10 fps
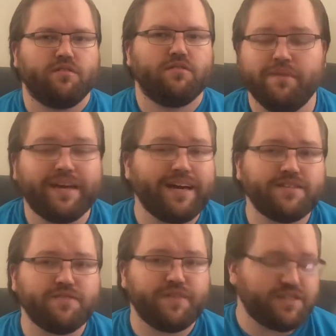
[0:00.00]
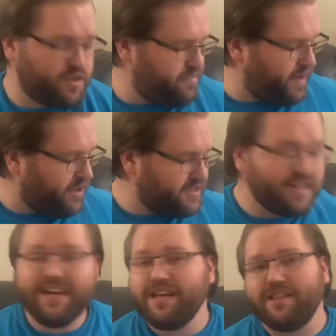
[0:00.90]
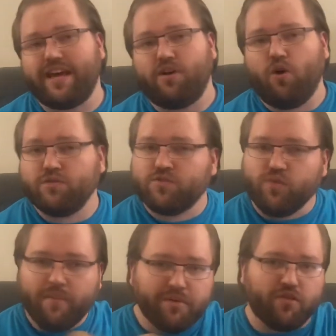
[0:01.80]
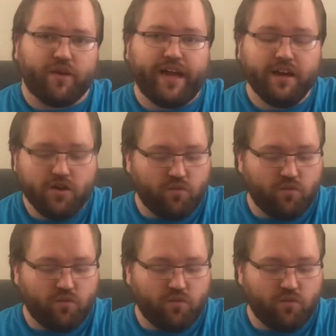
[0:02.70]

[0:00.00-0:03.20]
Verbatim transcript: Because if it's the belt that holds weaponry,